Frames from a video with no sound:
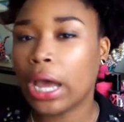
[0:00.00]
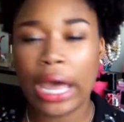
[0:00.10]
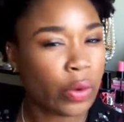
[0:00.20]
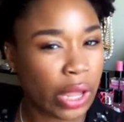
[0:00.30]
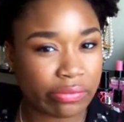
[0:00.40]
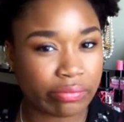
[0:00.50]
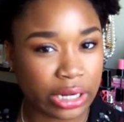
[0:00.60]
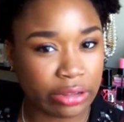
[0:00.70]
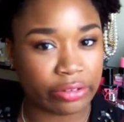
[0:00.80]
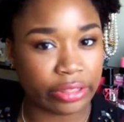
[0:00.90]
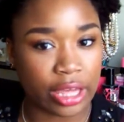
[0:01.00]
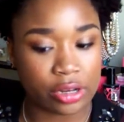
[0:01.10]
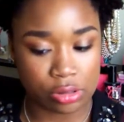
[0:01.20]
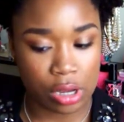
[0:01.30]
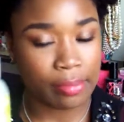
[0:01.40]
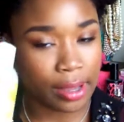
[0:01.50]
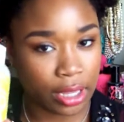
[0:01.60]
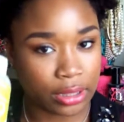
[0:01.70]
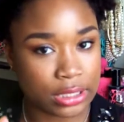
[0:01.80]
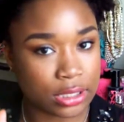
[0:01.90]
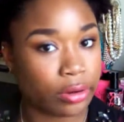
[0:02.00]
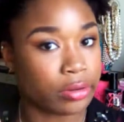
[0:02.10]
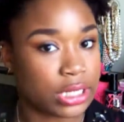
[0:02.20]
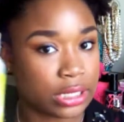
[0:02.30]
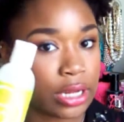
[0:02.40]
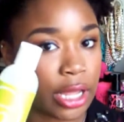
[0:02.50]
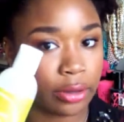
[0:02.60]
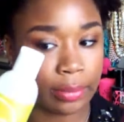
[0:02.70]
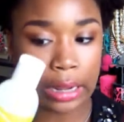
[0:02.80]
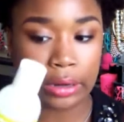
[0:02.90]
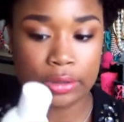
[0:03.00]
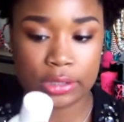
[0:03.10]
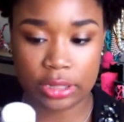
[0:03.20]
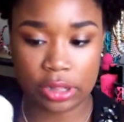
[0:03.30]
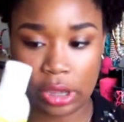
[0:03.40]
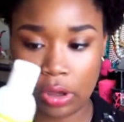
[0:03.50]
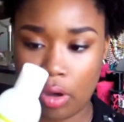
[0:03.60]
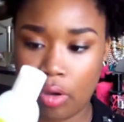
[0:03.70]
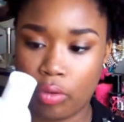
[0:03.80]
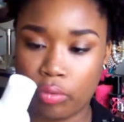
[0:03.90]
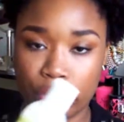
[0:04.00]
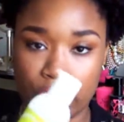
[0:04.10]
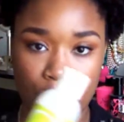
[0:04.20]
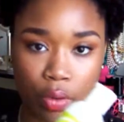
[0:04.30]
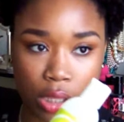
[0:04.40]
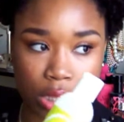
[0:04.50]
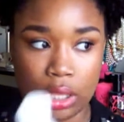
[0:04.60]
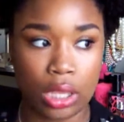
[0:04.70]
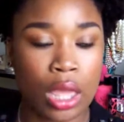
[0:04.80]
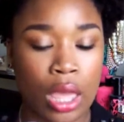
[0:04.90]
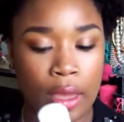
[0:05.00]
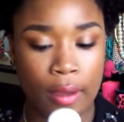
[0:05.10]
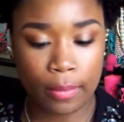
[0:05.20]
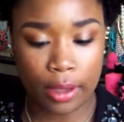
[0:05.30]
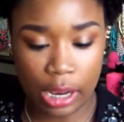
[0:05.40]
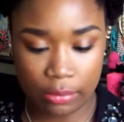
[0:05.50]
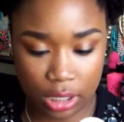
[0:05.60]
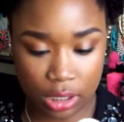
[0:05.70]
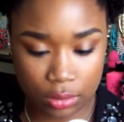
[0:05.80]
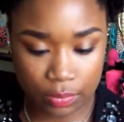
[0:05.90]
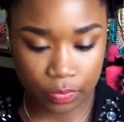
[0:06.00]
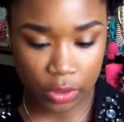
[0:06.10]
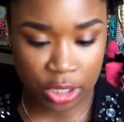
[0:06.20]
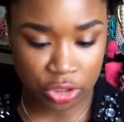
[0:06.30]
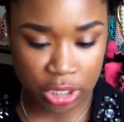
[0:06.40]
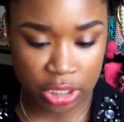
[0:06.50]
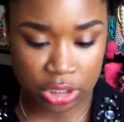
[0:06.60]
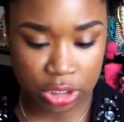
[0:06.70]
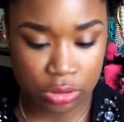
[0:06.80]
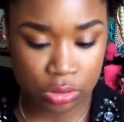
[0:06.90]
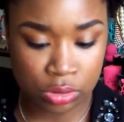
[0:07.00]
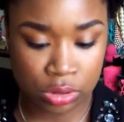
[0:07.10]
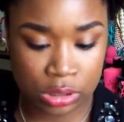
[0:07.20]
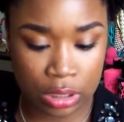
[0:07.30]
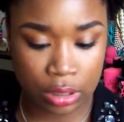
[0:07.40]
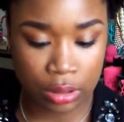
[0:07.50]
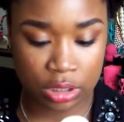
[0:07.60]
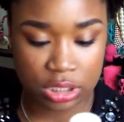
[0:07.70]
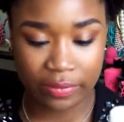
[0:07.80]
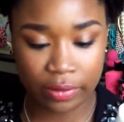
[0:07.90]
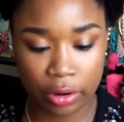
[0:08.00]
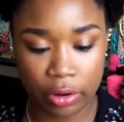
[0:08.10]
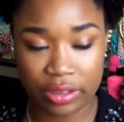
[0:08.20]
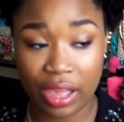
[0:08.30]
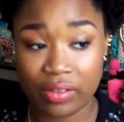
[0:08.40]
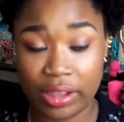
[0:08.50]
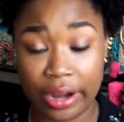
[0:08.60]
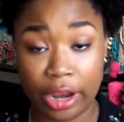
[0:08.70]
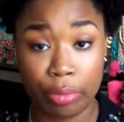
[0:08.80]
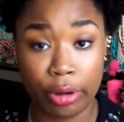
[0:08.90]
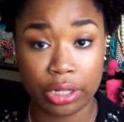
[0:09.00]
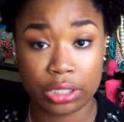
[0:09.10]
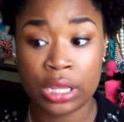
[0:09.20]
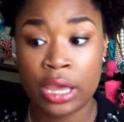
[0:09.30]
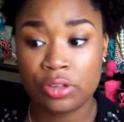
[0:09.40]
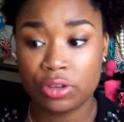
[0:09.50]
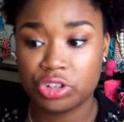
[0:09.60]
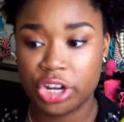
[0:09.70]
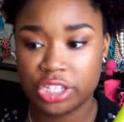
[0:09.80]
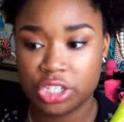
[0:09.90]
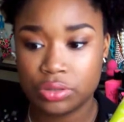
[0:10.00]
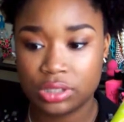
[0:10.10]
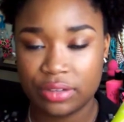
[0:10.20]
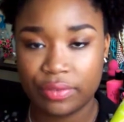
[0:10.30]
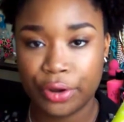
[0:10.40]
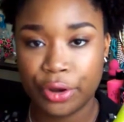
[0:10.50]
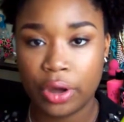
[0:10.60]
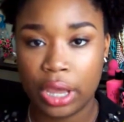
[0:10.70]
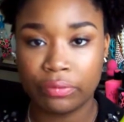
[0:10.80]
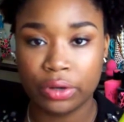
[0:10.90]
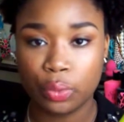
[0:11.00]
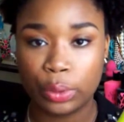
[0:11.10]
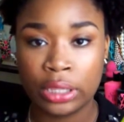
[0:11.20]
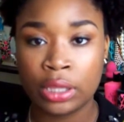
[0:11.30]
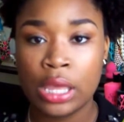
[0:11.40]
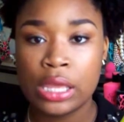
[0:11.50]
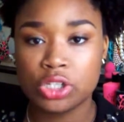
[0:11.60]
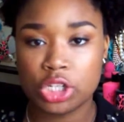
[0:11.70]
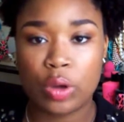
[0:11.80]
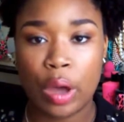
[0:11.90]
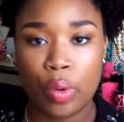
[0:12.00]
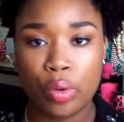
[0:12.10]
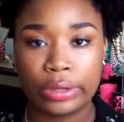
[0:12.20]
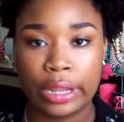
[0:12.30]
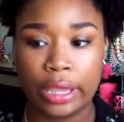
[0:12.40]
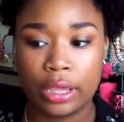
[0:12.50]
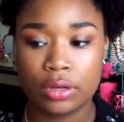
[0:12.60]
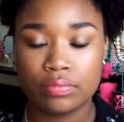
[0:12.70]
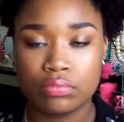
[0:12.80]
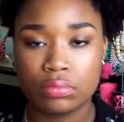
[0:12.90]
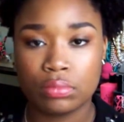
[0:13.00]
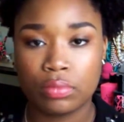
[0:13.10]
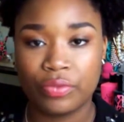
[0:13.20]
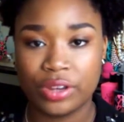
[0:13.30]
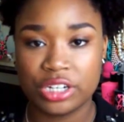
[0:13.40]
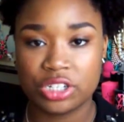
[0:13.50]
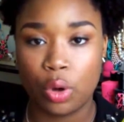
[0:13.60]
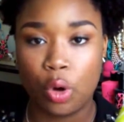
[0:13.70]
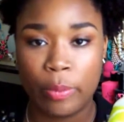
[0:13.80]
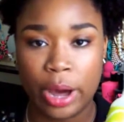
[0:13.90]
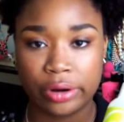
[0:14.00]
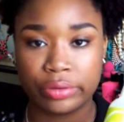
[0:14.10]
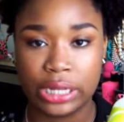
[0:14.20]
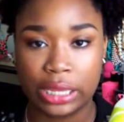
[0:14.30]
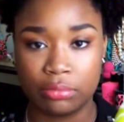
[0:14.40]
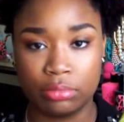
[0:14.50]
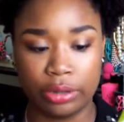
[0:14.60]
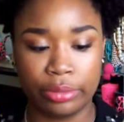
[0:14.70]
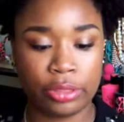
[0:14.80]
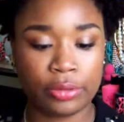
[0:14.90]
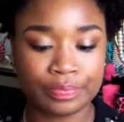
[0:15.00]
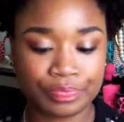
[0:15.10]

I don't have money for that, so I'm buying these little $10 bottles, and they go really quickly. But, I mean, I try not to use the Diva Curl because I have a lot of hair products, so I try not to use Diva Curl every week just so I won't like finish the whole bottle in like a month.